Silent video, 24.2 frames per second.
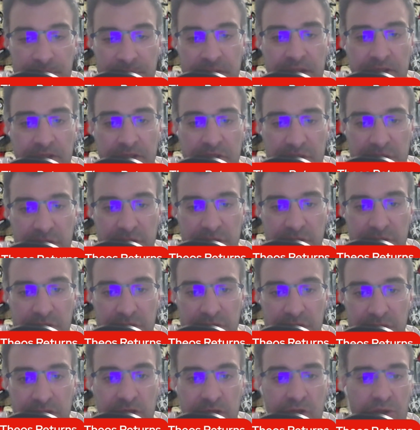in a single
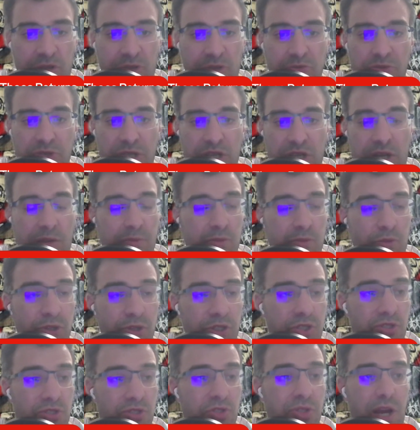season, or losing our
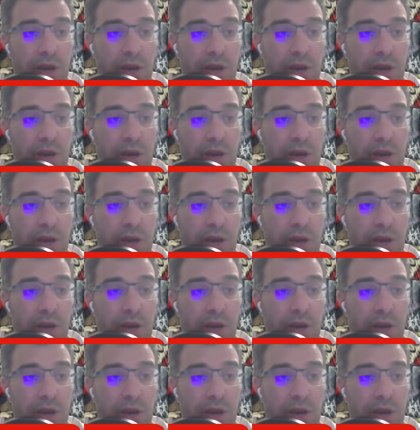most